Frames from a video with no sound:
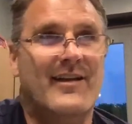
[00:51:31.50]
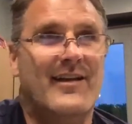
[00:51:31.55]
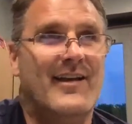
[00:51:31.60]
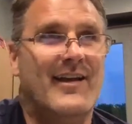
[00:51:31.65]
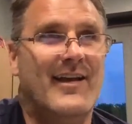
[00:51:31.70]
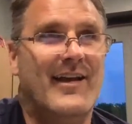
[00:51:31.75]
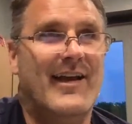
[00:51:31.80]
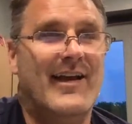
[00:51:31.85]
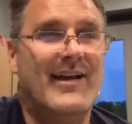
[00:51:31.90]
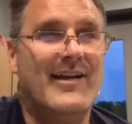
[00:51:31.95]

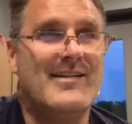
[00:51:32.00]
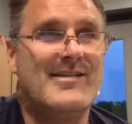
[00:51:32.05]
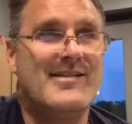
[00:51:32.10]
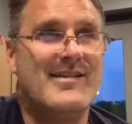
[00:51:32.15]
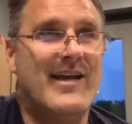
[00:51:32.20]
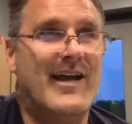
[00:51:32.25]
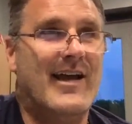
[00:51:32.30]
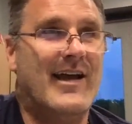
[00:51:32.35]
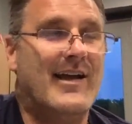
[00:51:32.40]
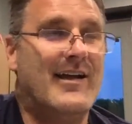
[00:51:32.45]
And he
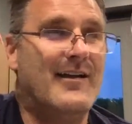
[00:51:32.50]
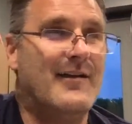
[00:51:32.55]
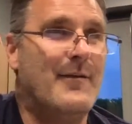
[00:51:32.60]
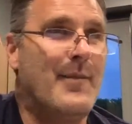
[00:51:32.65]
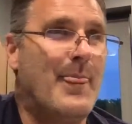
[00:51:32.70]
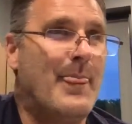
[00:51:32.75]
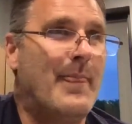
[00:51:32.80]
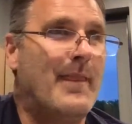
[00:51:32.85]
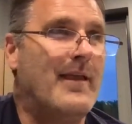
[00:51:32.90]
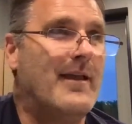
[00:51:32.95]
said,
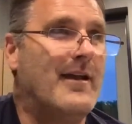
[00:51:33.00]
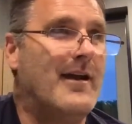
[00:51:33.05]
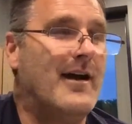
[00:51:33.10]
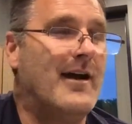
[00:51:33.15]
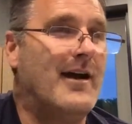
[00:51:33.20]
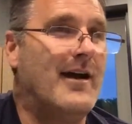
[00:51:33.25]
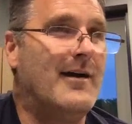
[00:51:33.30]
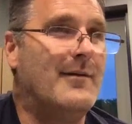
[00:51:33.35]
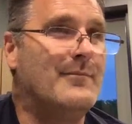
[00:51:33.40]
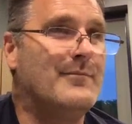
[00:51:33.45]

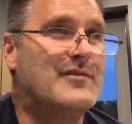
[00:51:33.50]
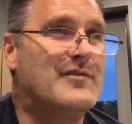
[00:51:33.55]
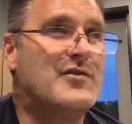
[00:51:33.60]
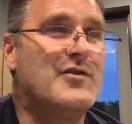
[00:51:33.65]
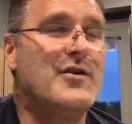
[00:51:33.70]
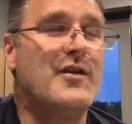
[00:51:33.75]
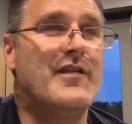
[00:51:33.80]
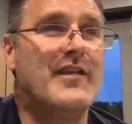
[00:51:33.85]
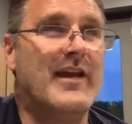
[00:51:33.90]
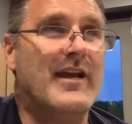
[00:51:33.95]
um,
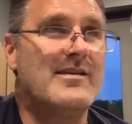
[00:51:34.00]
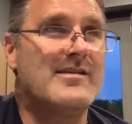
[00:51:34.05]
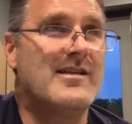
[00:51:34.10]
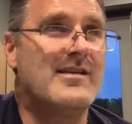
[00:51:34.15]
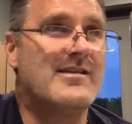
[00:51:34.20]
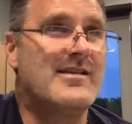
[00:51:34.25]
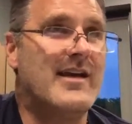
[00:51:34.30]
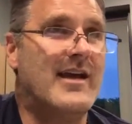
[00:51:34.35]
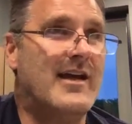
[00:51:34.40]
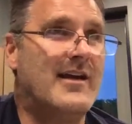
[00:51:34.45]
two things. He
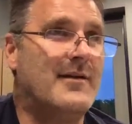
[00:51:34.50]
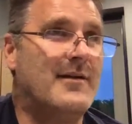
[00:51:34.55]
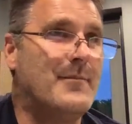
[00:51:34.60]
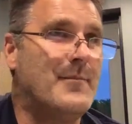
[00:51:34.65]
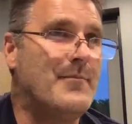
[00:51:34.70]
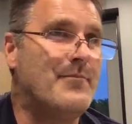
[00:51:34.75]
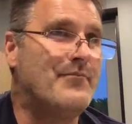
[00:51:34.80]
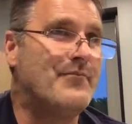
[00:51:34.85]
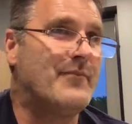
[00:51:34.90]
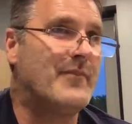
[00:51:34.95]
said,
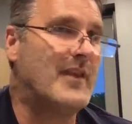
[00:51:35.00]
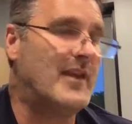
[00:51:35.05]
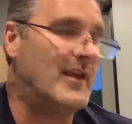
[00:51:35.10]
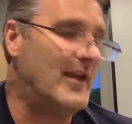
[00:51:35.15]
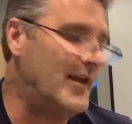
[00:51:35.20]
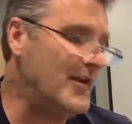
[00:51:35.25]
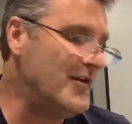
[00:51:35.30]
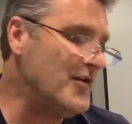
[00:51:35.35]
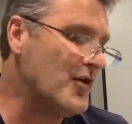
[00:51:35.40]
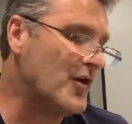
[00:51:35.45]

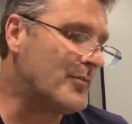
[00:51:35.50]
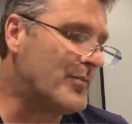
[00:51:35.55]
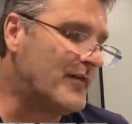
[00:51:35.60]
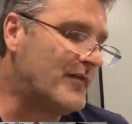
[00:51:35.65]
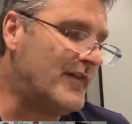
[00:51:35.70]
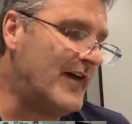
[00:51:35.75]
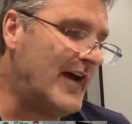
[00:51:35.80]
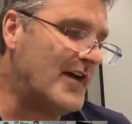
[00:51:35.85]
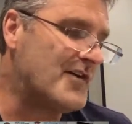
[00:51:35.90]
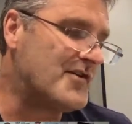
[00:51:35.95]
in your
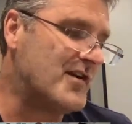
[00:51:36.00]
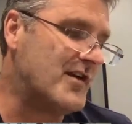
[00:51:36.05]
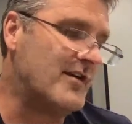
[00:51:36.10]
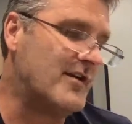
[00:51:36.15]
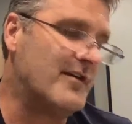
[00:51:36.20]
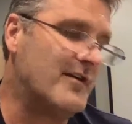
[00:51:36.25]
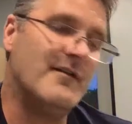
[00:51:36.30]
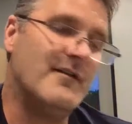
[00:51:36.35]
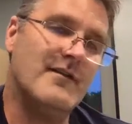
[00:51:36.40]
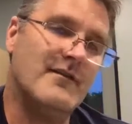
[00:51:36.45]

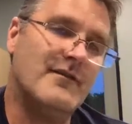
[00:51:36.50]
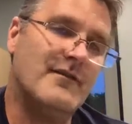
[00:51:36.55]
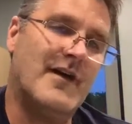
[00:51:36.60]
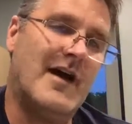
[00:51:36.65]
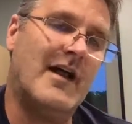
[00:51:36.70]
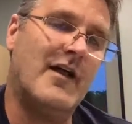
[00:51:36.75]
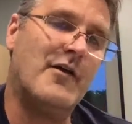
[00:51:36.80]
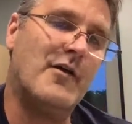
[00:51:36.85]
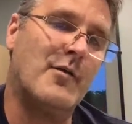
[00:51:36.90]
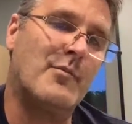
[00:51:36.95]
profession,
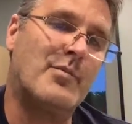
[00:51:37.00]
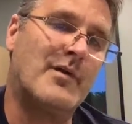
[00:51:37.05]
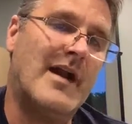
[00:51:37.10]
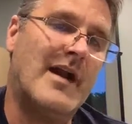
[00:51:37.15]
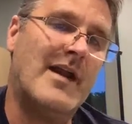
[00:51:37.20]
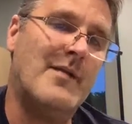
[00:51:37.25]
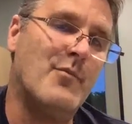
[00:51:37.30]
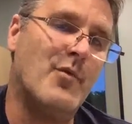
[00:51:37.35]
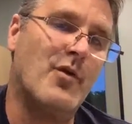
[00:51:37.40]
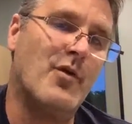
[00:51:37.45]
follow your
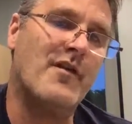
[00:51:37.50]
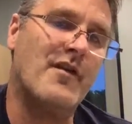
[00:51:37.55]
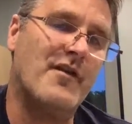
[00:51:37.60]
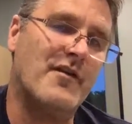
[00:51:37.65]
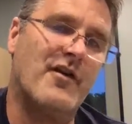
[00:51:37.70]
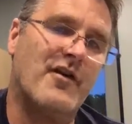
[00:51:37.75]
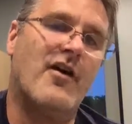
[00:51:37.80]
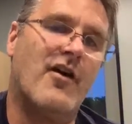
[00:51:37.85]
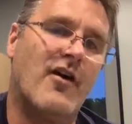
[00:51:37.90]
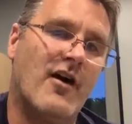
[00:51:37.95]
brain more than
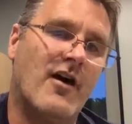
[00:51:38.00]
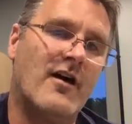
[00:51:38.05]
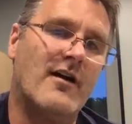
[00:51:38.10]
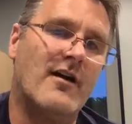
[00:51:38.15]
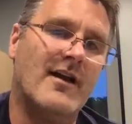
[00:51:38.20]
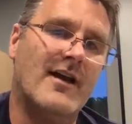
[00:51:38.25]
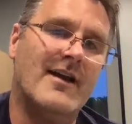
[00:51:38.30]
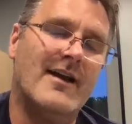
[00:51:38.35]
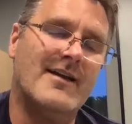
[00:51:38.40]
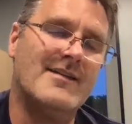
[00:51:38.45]
your heart.
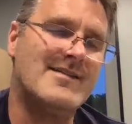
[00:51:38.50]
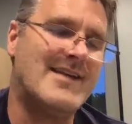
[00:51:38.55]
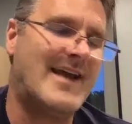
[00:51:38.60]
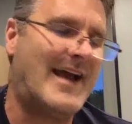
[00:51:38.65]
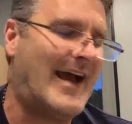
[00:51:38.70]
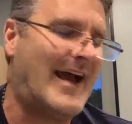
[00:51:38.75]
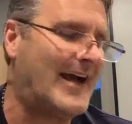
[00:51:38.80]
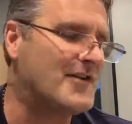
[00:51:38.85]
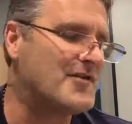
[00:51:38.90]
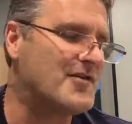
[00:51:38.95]
And it
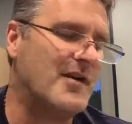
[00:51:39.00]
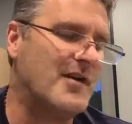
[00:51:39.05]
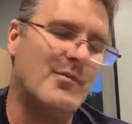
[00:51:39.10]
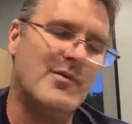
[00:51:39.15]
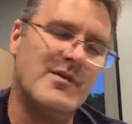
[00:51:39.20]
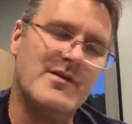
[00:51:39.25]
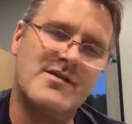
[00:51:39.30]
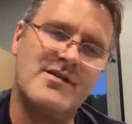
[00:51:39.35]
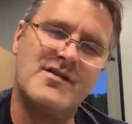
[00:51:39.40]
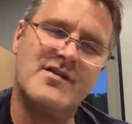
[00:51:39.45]
actually
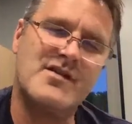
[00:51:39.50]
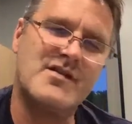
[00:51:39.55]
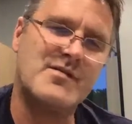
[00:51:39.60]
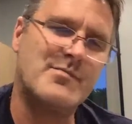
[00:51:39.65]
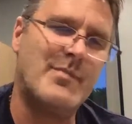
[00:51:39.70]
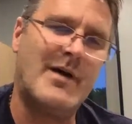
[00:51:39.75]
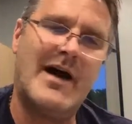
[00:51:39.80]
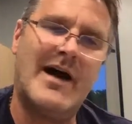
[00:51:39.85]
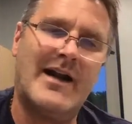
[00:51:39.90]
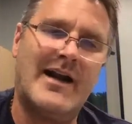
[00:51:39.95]
was
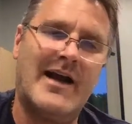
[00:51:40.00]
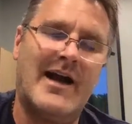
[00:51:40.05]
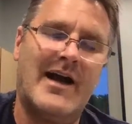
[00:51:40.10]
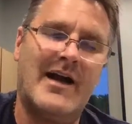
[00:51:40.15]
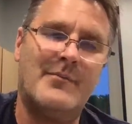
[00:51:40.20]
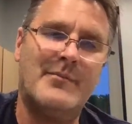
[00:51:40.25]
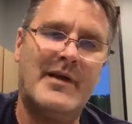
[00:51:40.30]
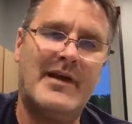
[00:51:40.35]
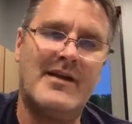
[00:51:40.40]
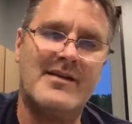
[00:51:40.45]
spot
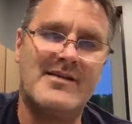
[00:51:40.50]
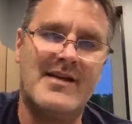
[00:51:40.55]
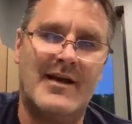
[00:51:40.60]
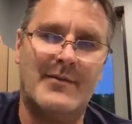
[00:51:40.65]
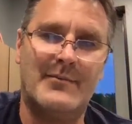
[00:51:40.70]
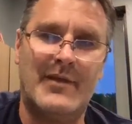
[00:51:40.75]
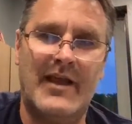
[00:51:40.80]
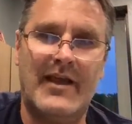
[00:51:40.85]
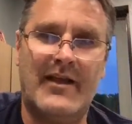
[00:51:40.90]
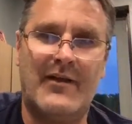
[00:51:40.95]
on because
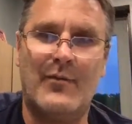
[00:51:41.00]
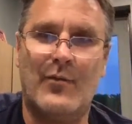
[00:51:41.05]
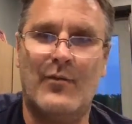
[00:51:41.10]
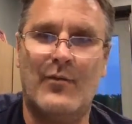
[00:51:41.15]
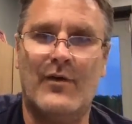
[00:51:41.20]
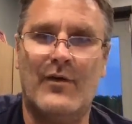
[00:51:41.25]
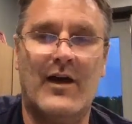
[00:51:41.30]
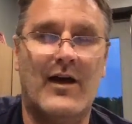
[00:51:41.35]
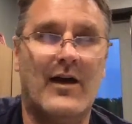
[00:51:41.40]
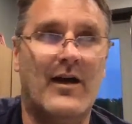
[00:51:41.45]
I'm like,
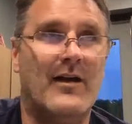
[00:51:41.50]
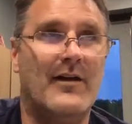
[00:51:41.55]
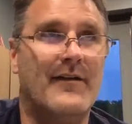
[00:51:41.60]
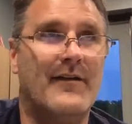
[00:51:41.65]
uh,